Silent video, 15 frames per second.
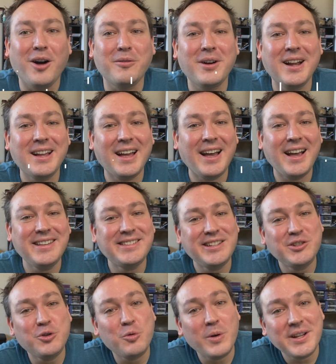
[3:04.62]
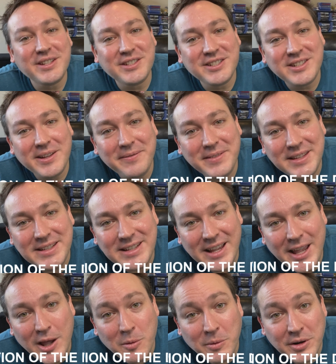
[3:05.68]
right, guys, and question of the
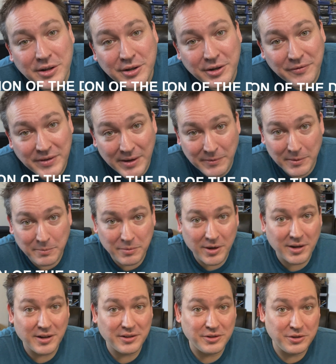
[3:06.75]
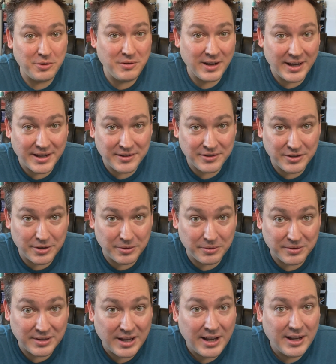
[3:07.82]
day. What are your favorite products you guys use
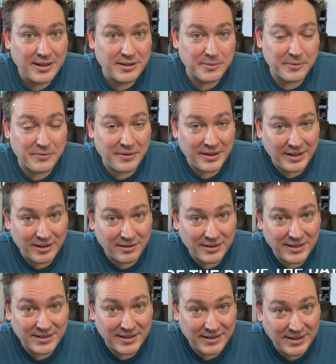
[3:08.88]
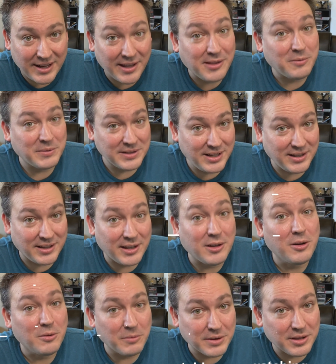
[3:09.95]
to prevent illness and death when dealing
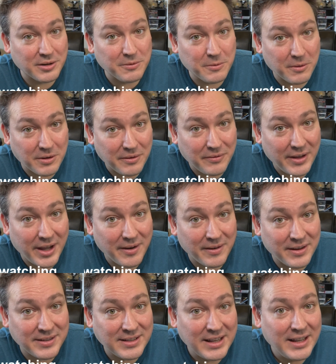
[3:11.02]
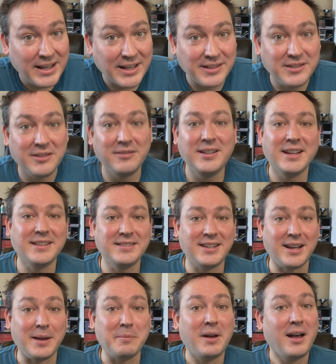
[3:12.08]
with the coronavirus? Until next
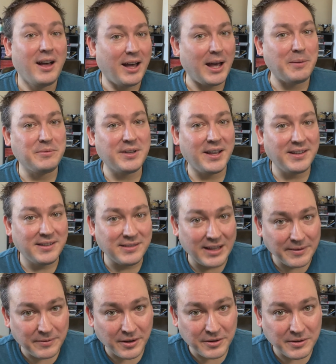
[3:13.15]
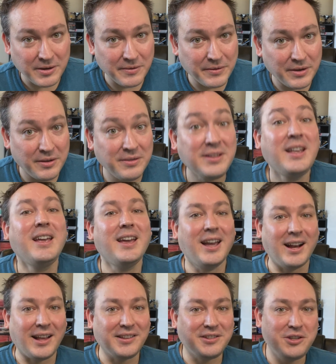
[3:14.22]
time, I'm Jason, Life Altering Reviews, and
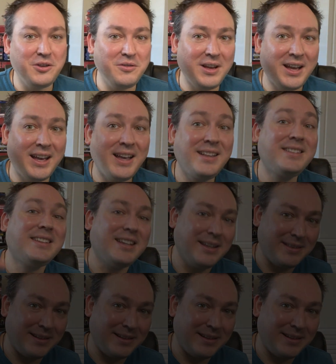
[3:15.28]
I'll see you guys in the